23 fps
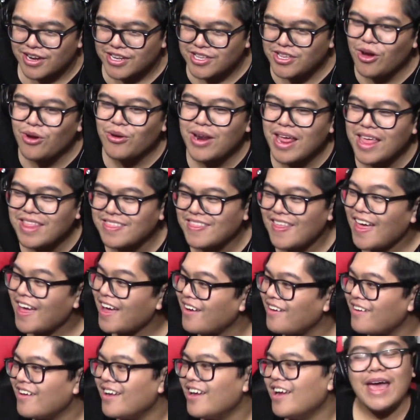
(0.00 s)
Don't end
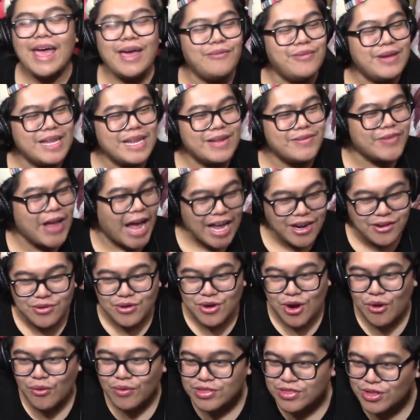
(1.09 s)
there! Wait, I don't
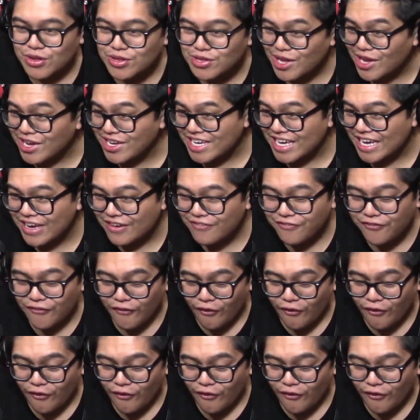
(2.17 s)
know what they're looking